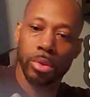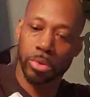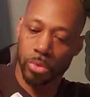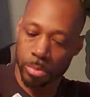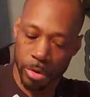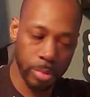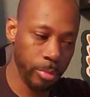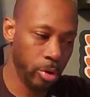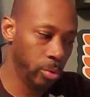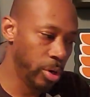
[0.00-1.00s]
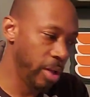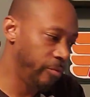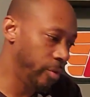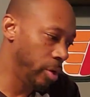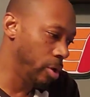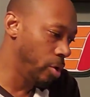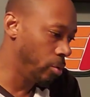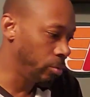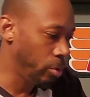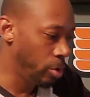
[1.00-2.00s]
So I'm gonna upload that
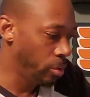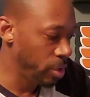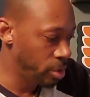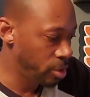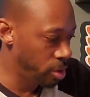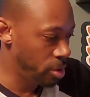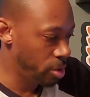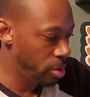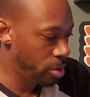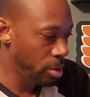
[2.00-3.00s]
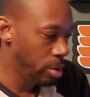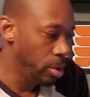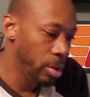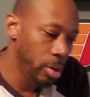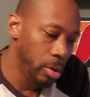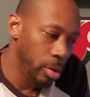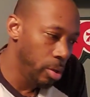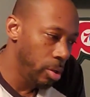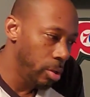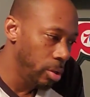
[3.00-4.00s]
video. You know, it's just
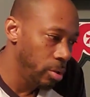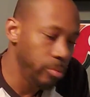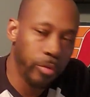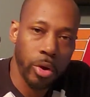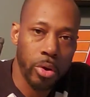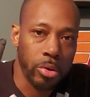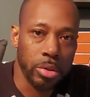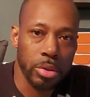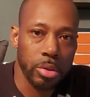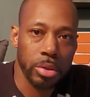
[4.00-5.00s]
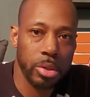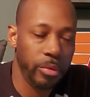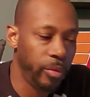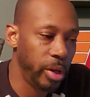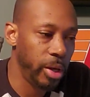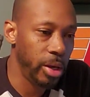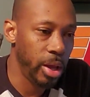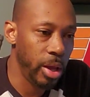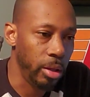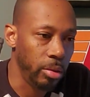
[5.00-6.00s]
some vlogs, stuff like
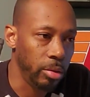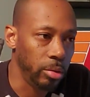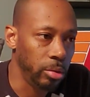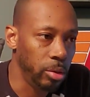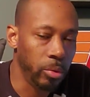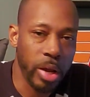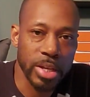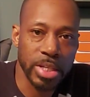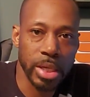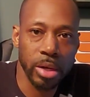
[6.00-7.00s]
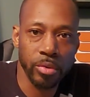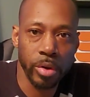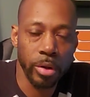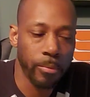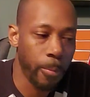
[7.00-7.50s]
that. You know, nice scenery.